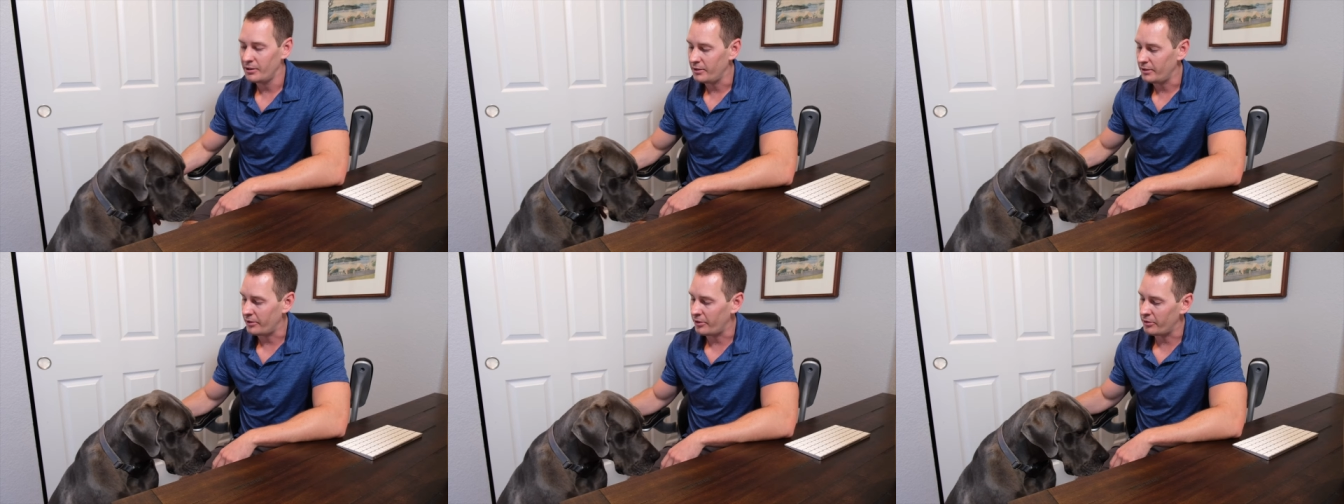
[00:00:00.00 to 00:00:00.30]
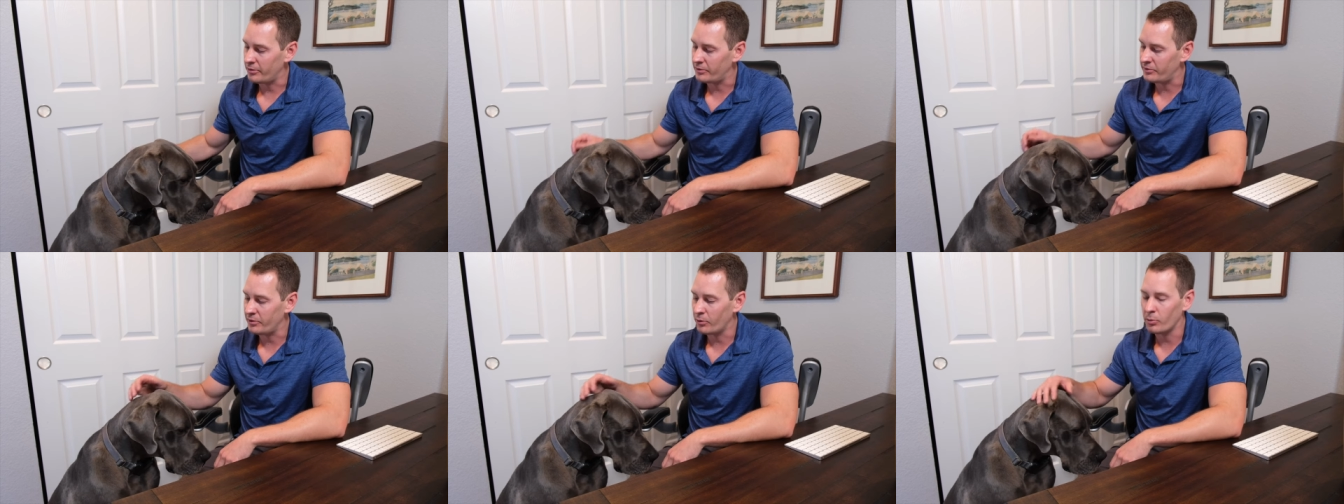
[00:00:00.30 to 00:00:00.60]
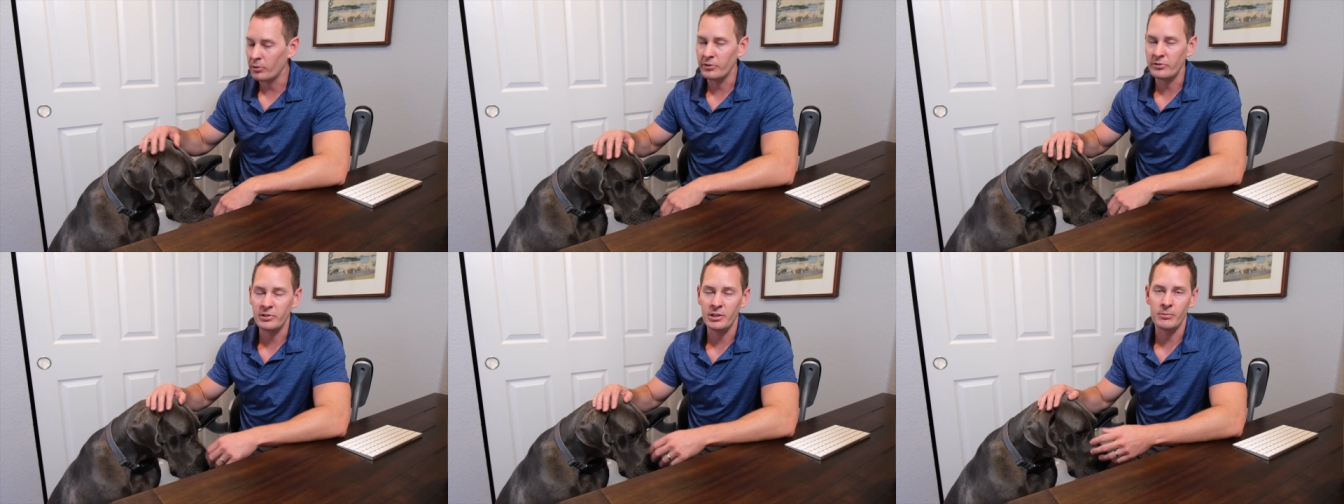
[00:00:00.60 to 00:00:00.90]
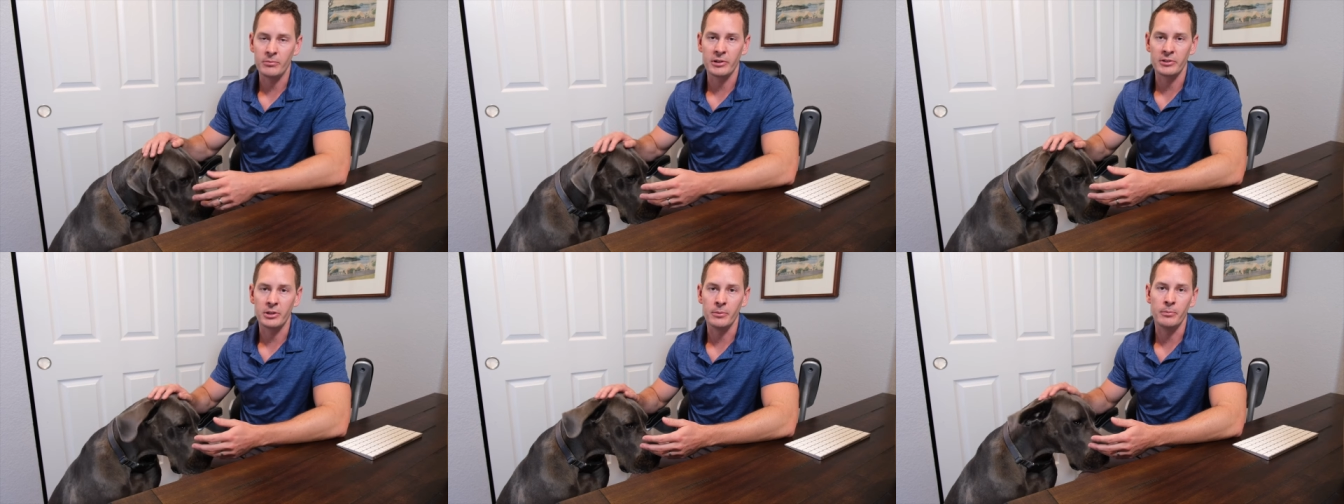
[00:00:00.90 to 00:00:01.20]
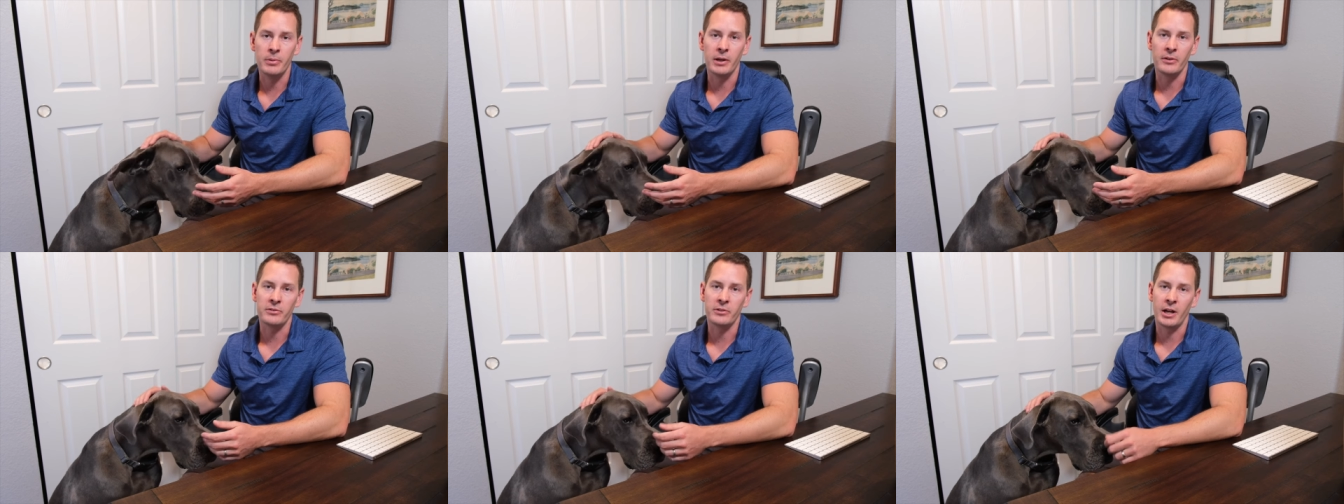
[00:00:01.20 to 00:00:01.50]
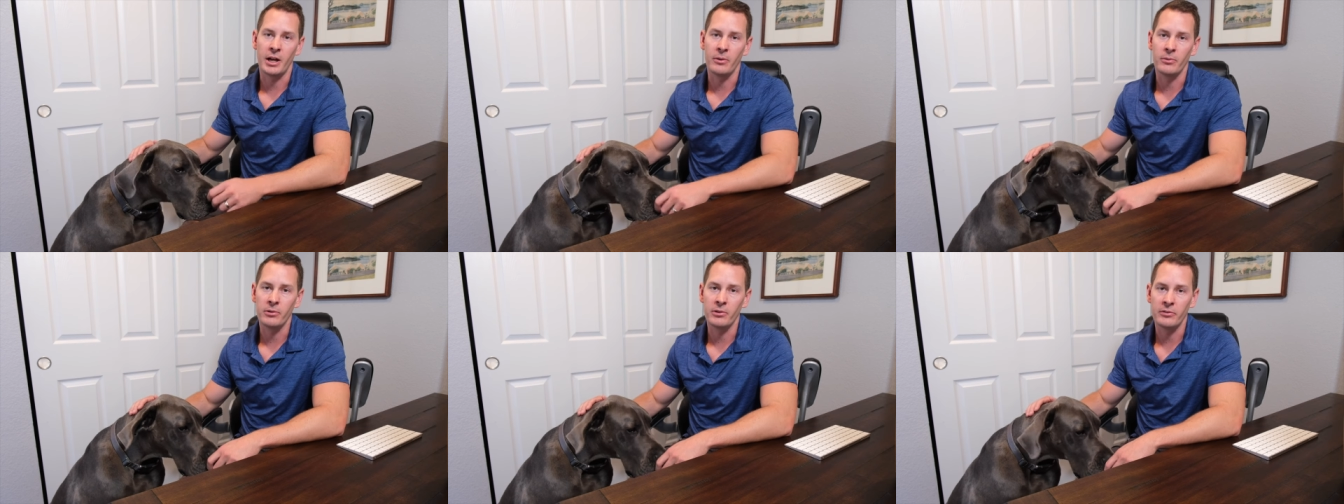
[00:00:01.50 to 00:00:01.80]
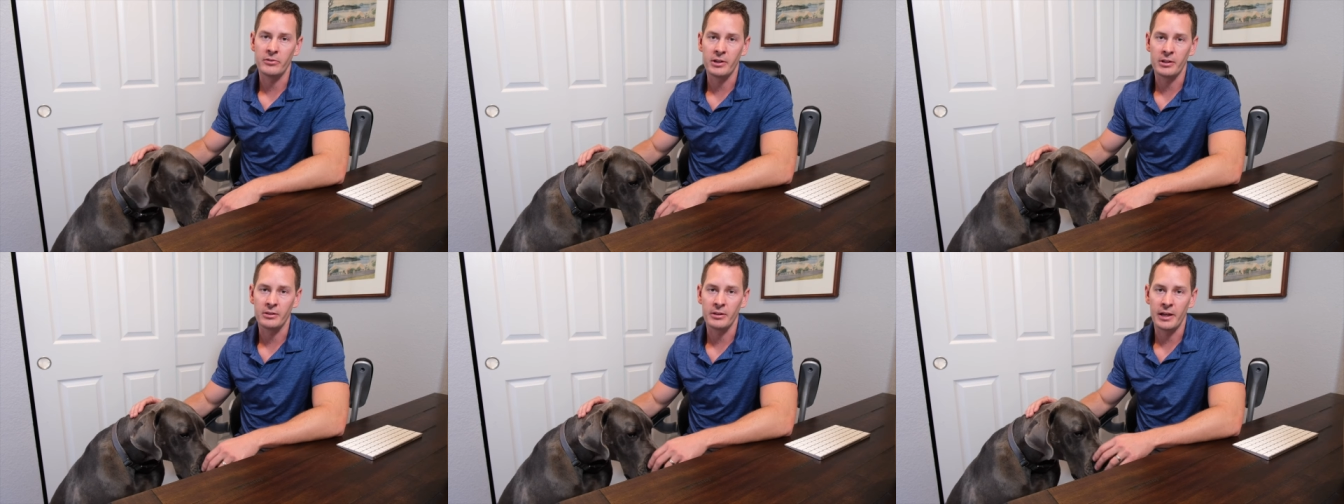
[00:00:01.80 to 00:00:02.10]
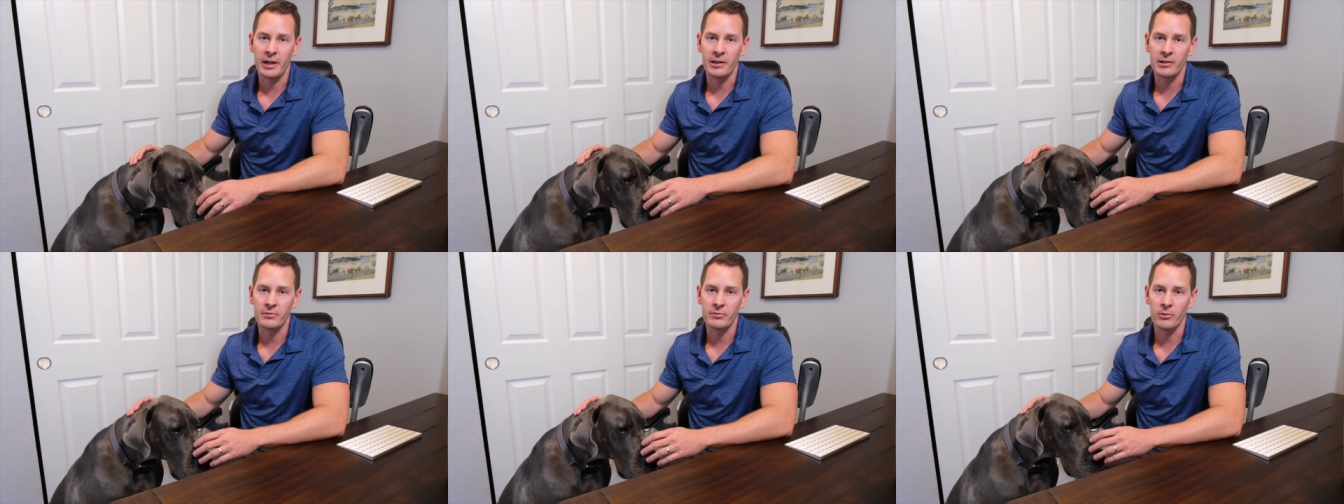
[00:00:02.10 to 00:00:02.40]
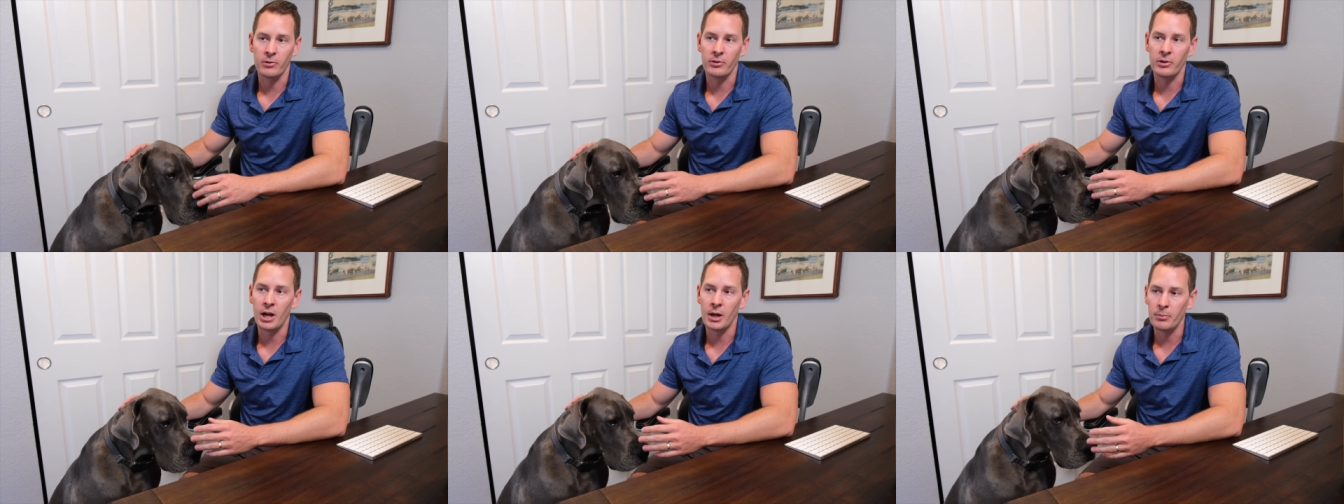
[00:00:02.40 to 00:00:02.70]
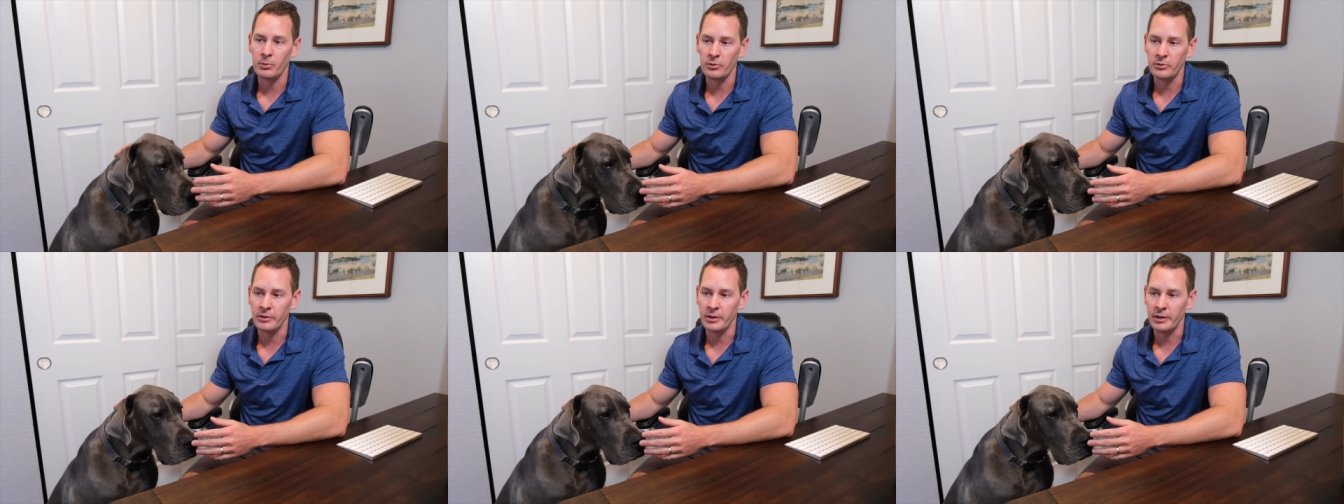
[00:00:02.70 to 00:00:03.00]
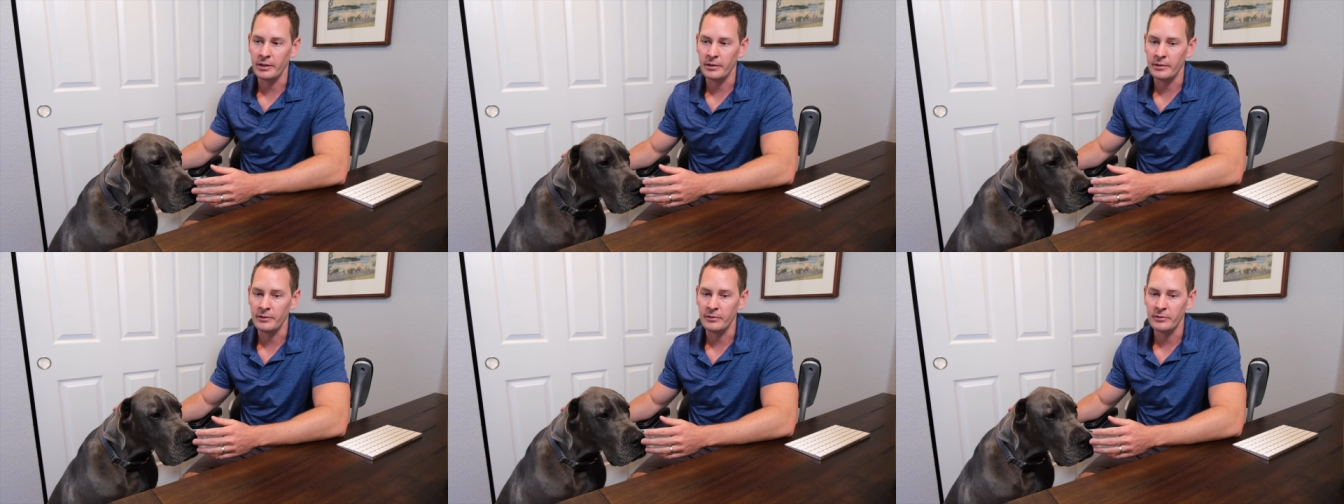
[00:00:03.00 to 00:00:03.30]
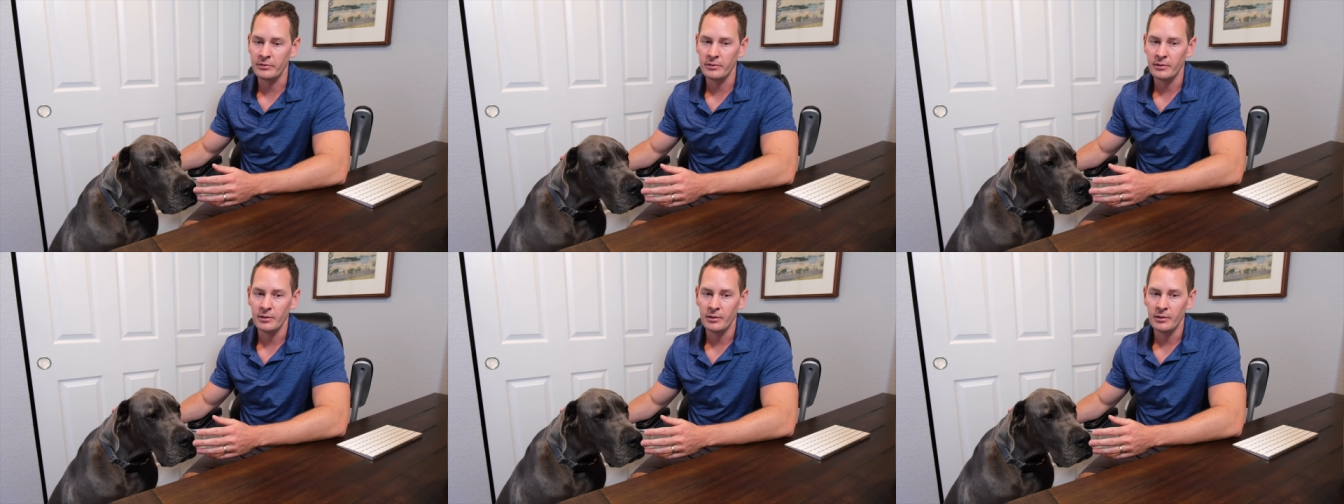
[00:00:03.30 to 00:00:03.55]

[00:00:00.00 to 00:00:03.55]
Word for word: You know, it's always seemed like the best collars, they'd last for a couple days,